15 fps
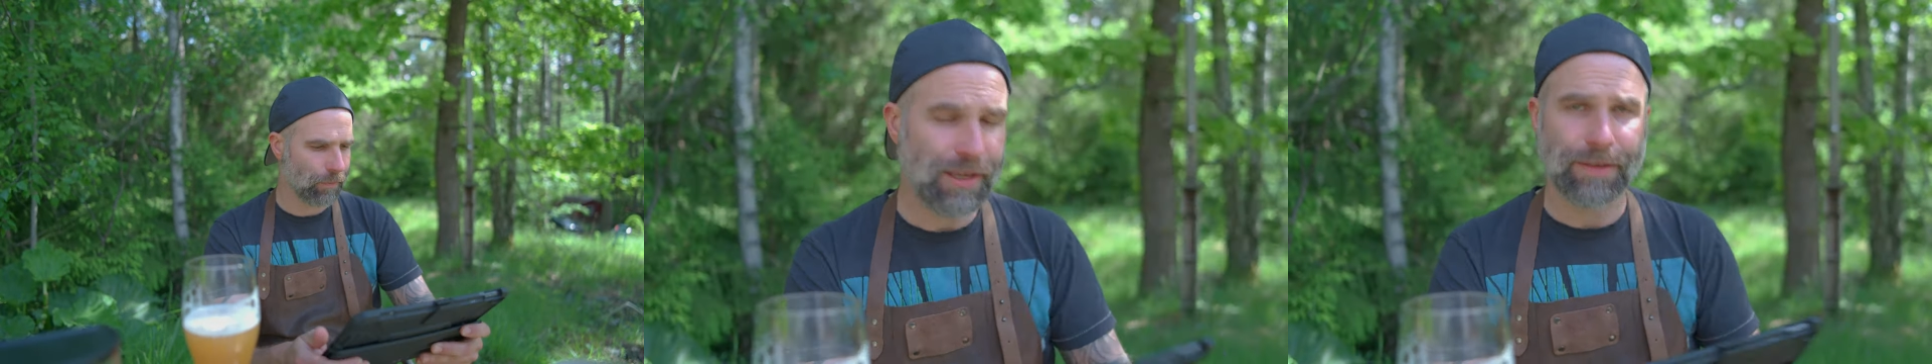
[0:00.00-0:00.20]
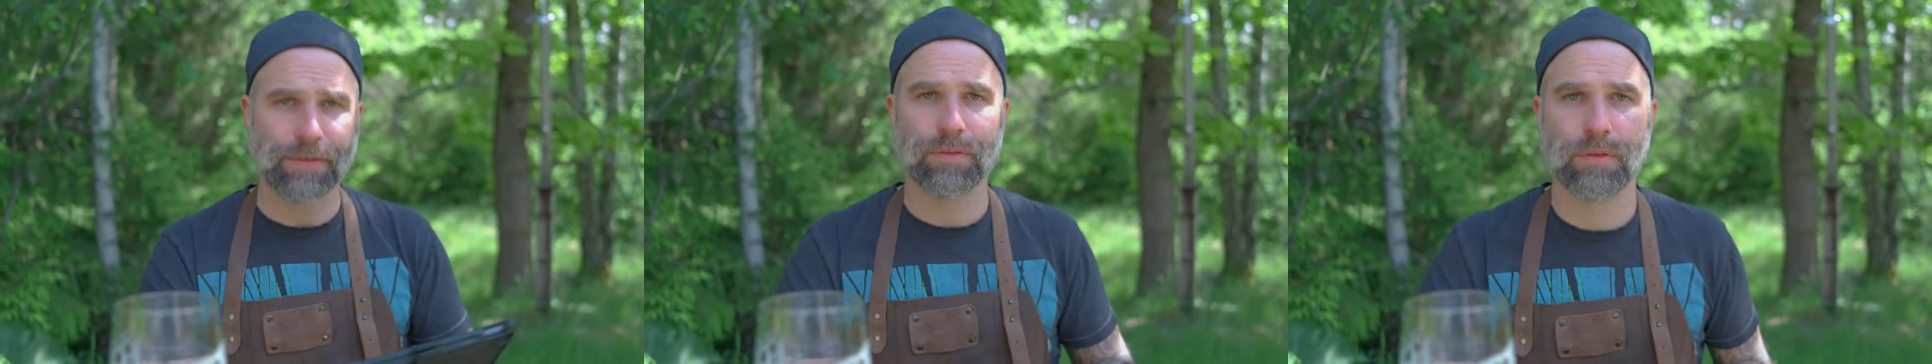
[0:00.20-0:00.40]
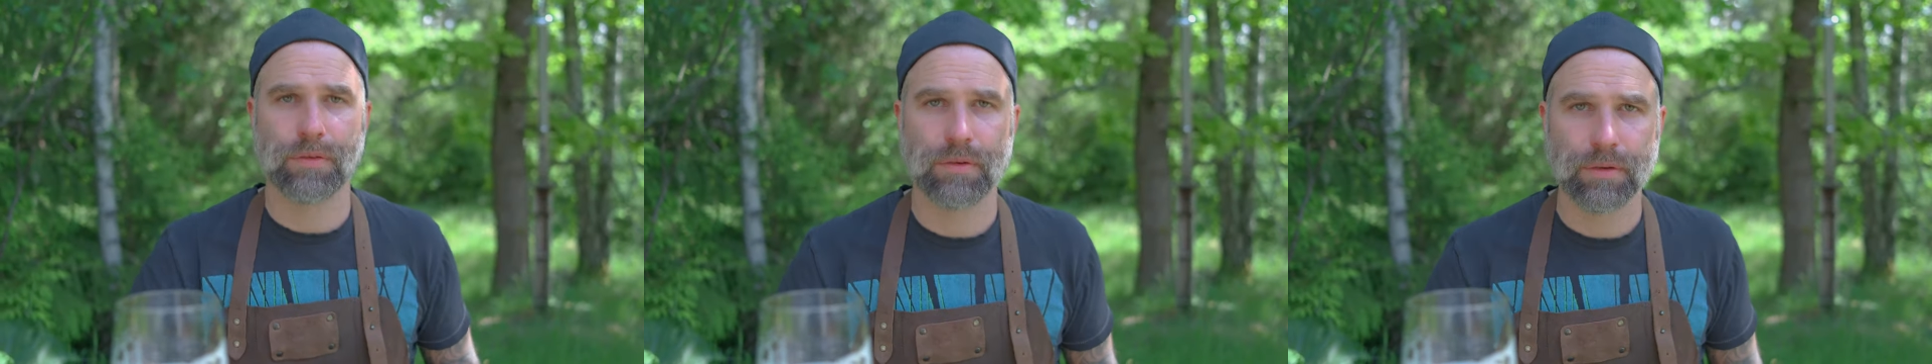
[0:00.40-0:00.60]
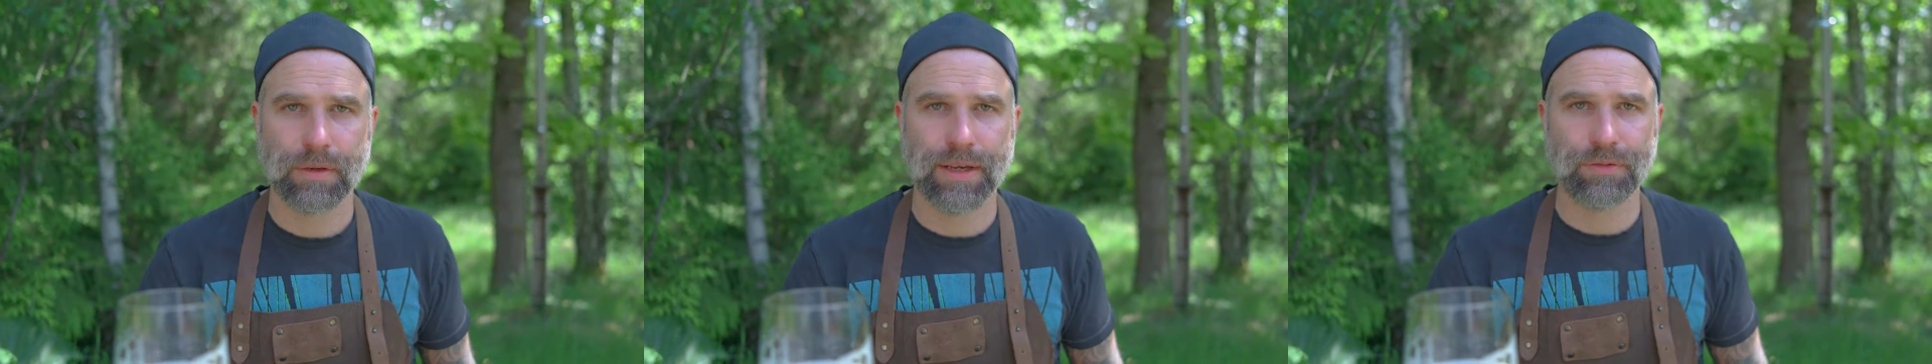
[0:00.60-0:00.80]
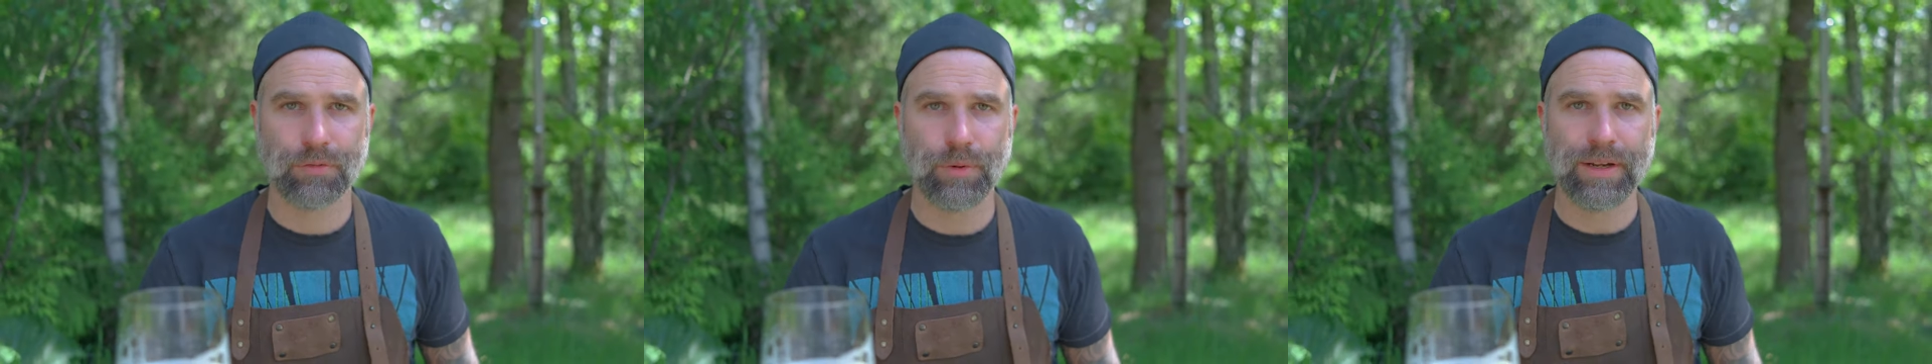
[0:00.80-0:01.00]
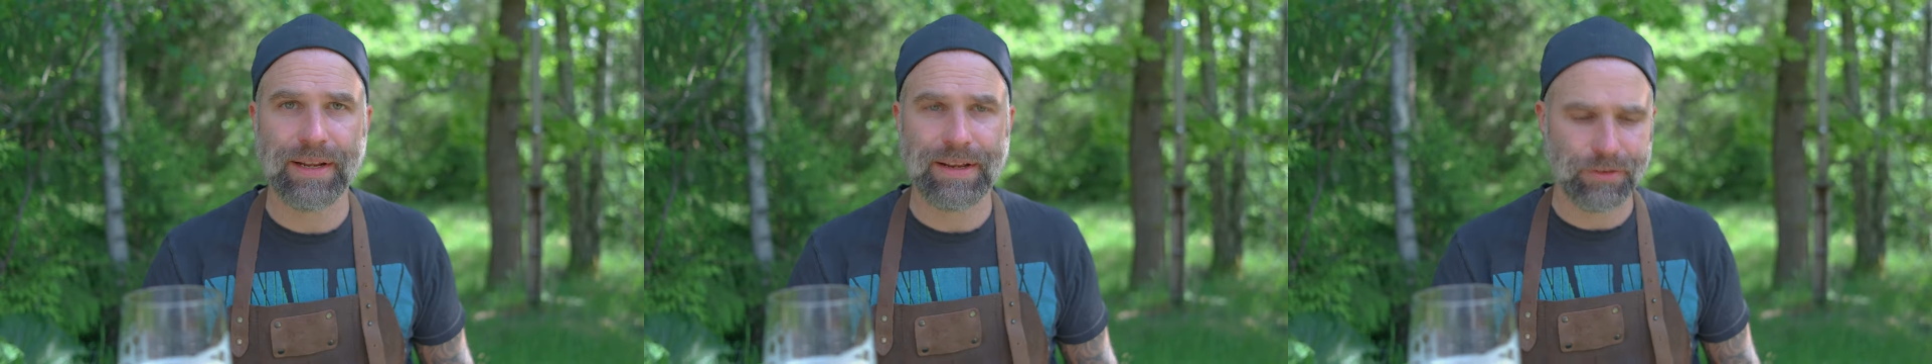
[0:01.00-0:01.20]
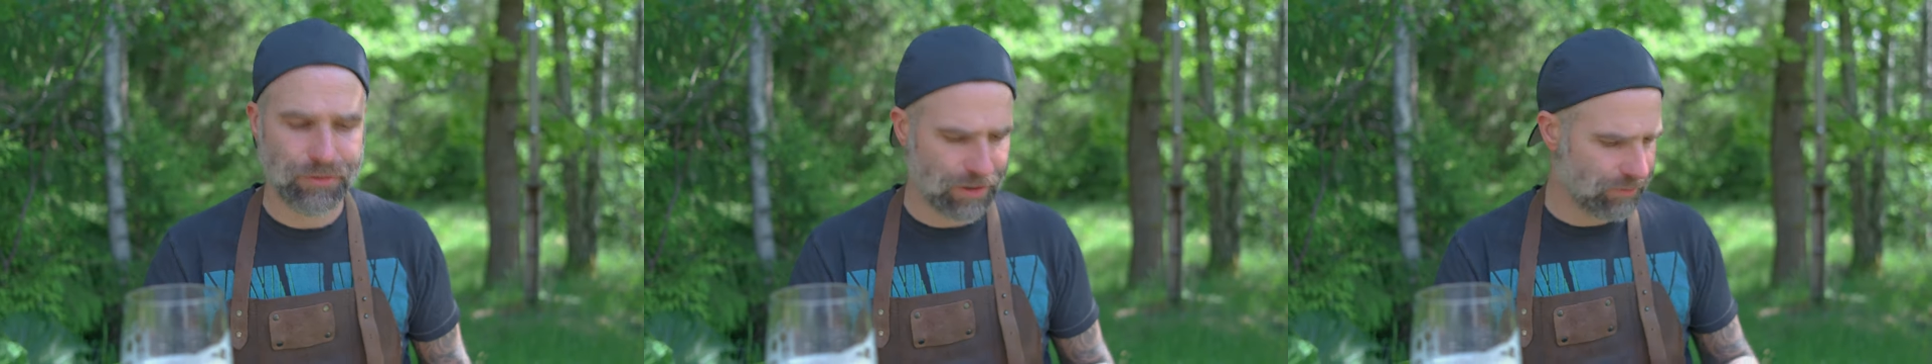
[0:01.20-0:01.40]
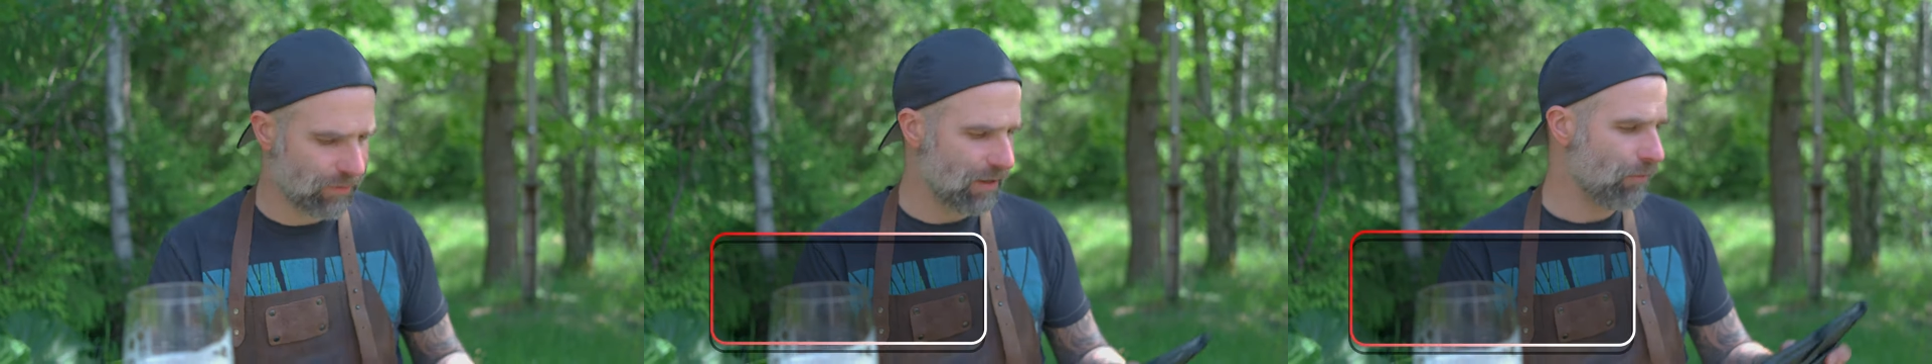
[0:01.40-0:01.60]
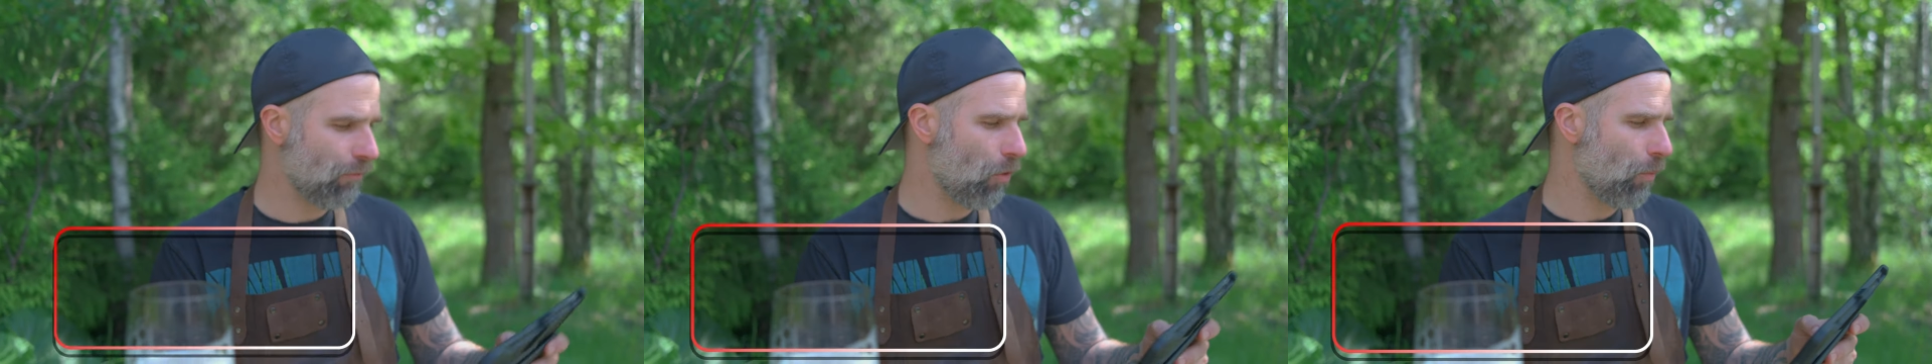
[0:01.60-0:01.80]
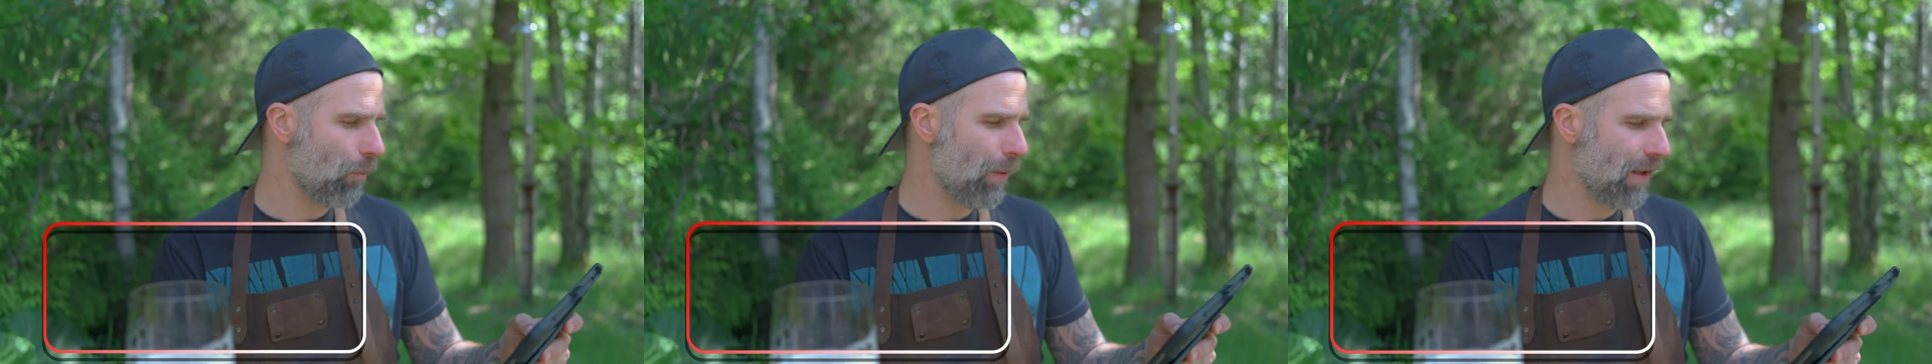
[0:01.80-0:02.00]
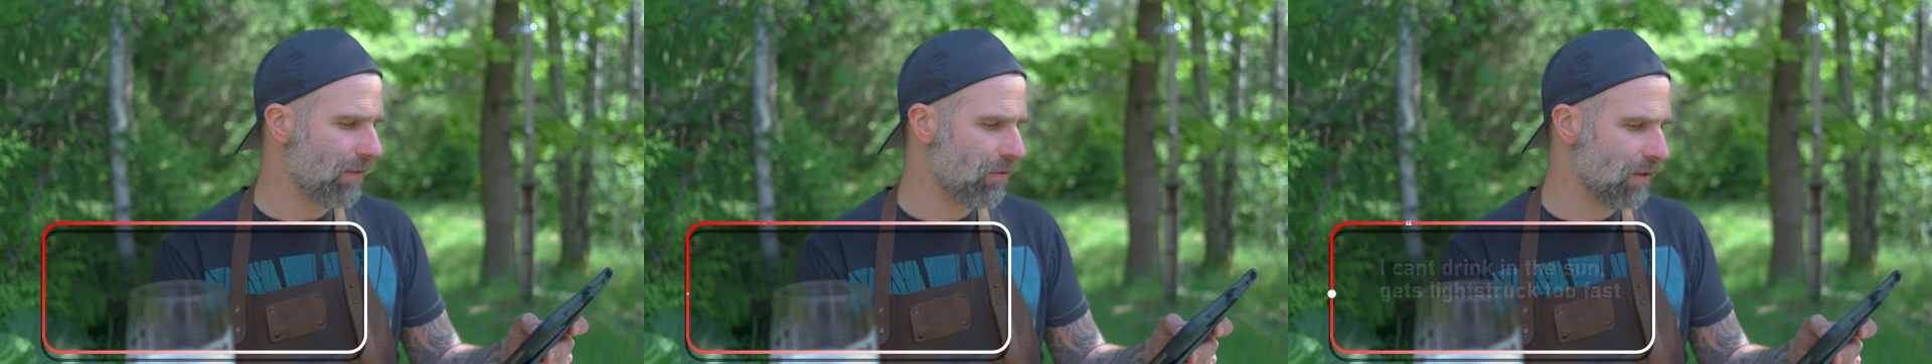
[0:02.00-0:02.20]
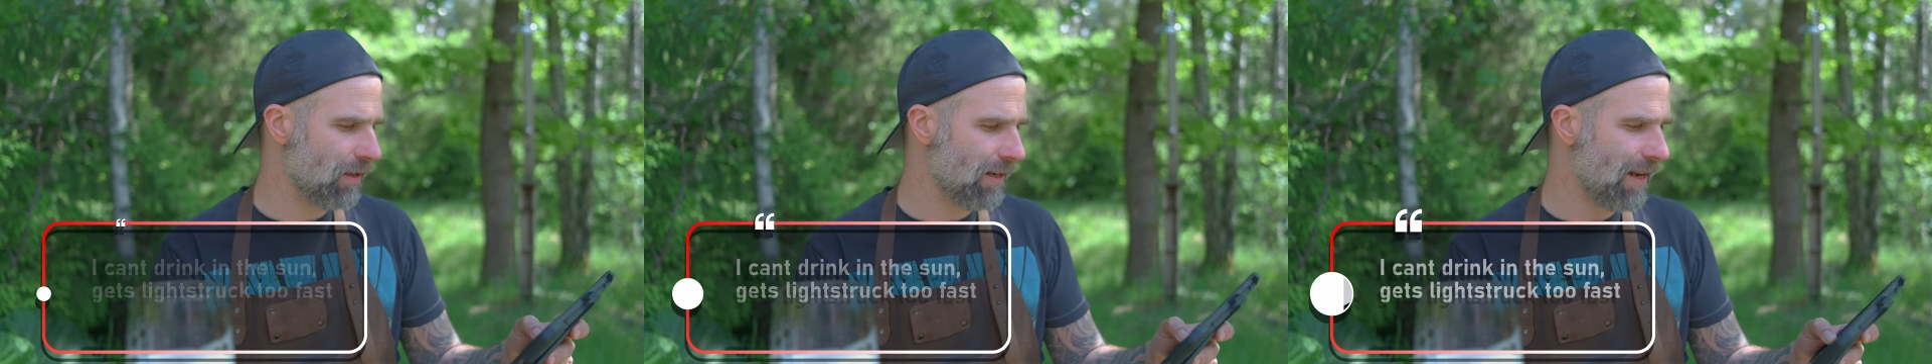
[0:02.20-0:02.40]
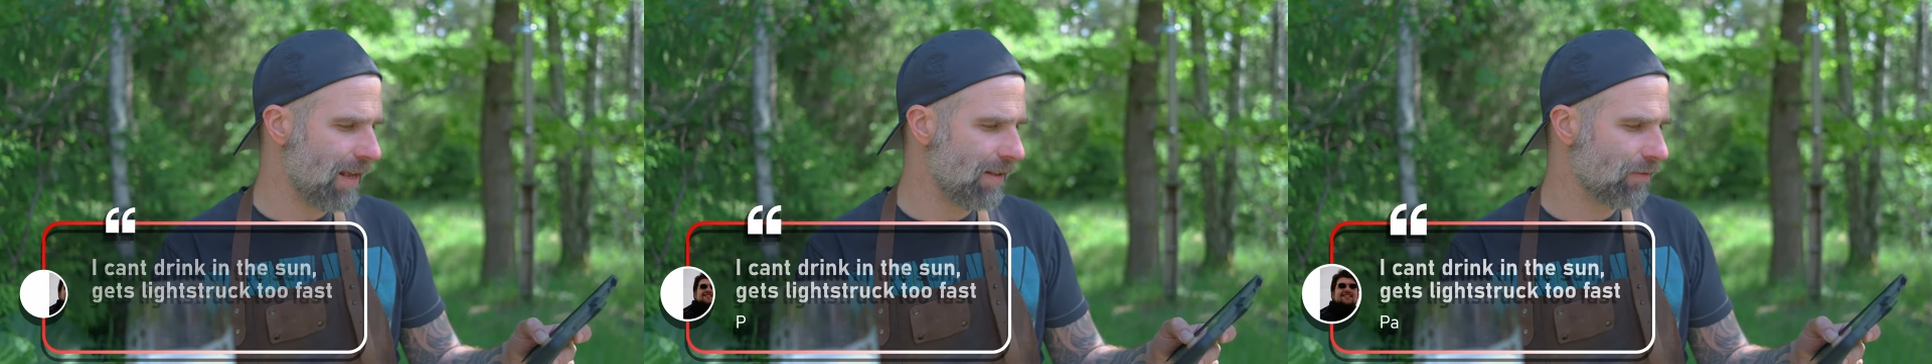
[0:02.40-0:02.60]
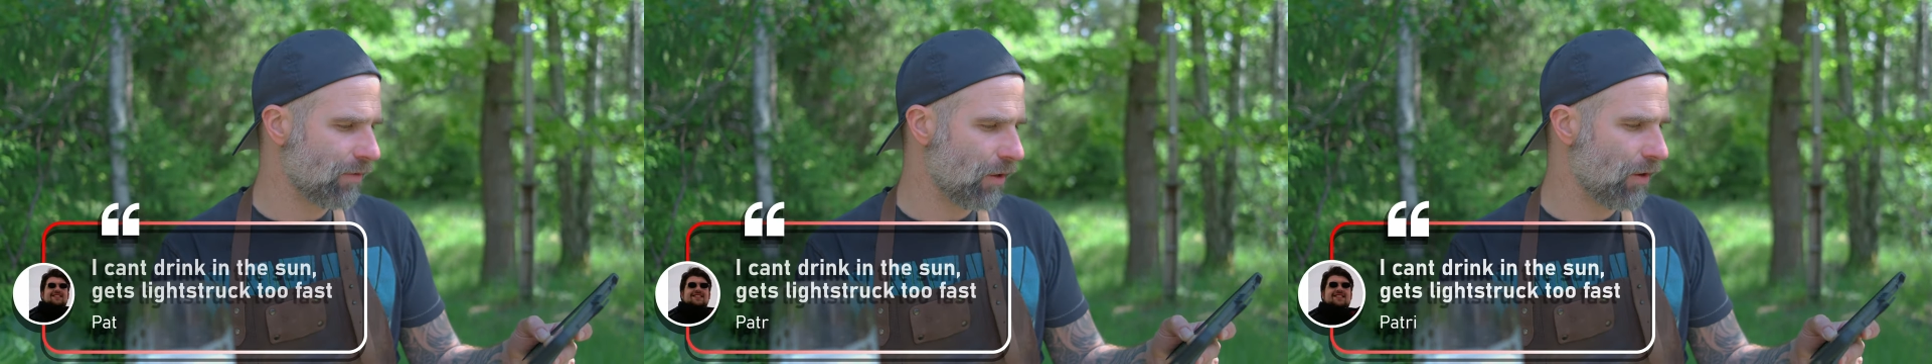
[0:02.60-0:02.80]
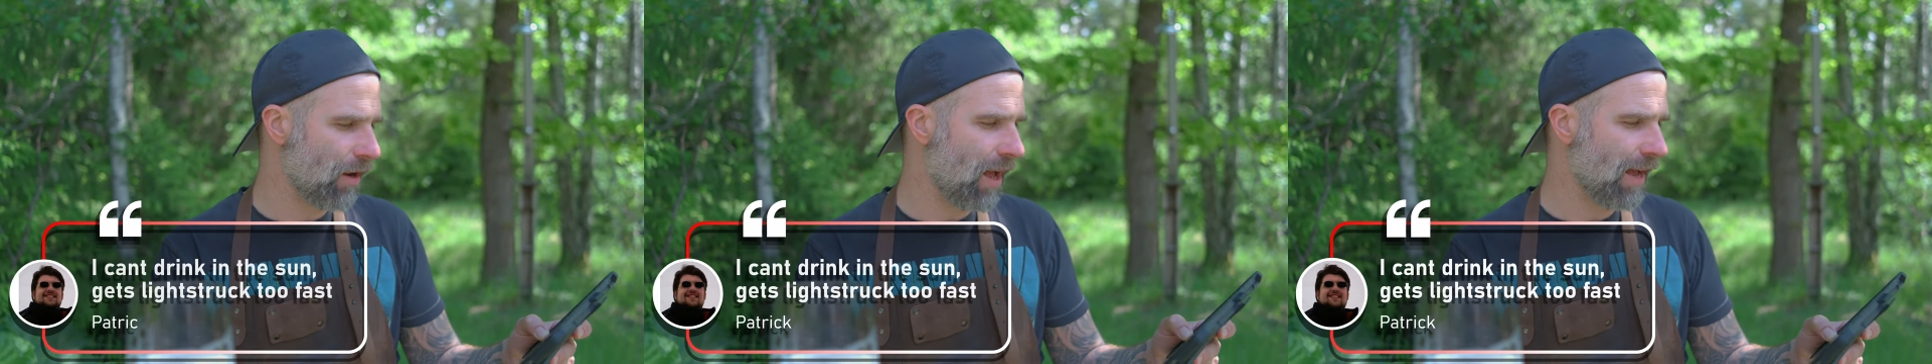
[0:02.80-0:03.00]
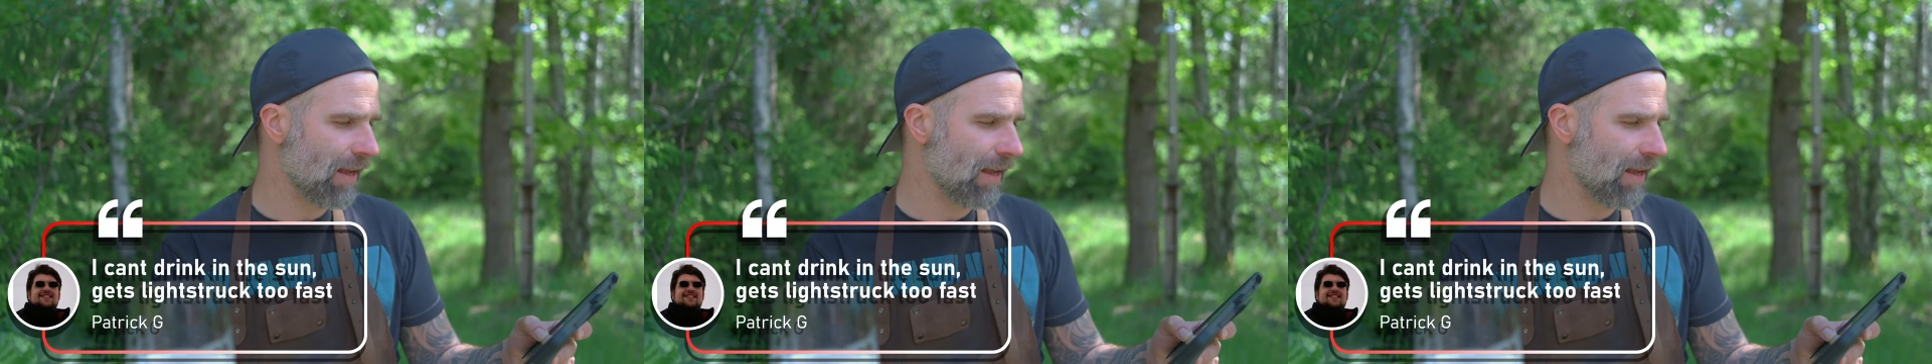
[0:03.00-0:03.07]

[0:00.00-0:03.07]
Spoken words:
This is really interesting from Patrick Glazer.